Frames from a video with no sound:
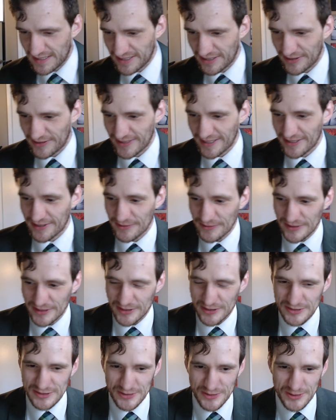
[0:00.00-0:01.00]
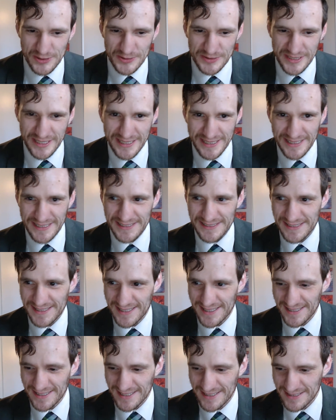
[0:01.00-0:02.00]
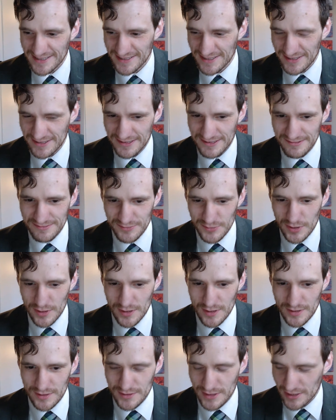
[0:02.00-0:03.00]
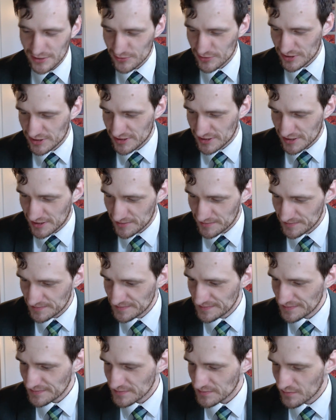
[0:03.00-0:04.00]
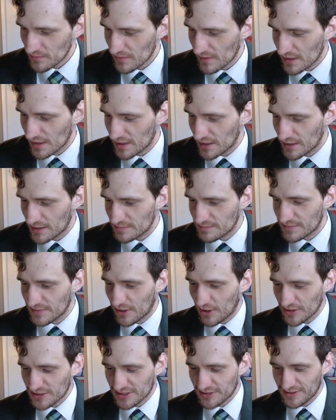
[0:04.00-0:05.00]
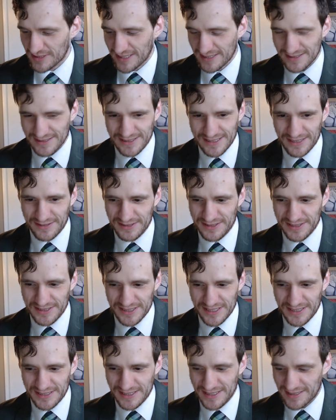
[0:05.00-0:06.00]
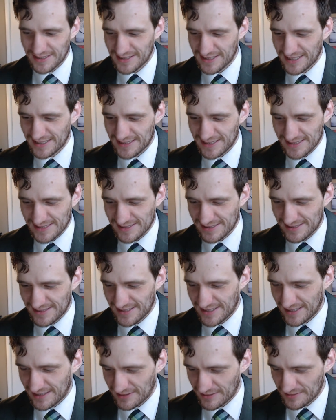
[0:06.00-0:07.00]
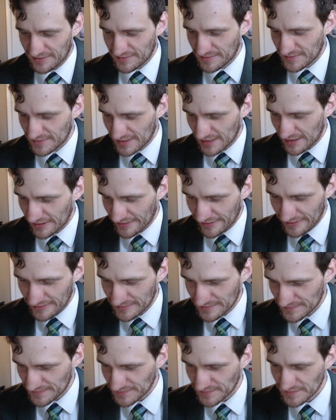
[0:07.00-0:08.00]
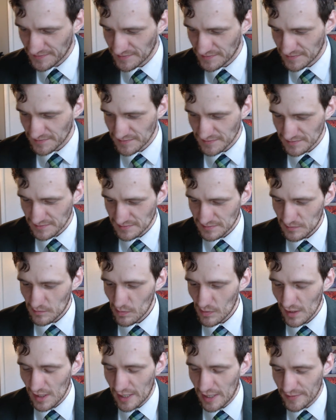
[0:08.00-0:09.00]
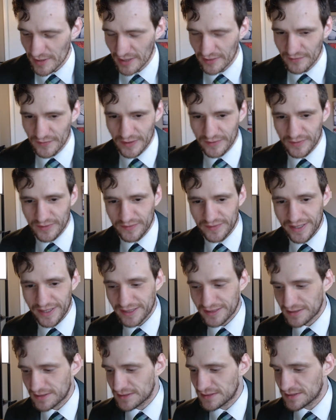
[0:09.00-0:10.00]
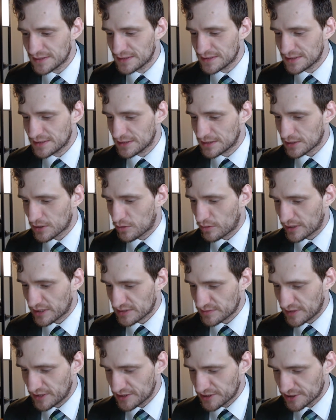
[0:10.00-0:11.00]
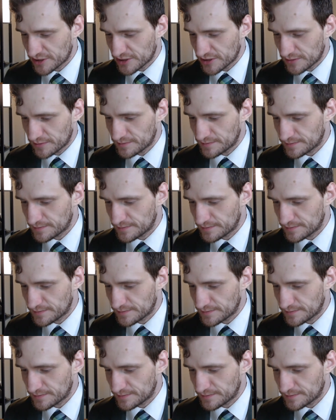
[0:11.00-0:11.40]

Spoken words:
You like your liquor so cold that it gets thick. That's what she said. Also, that sounds disgusting. That doesn't. I don't know. I'm not in favor of that quite as much.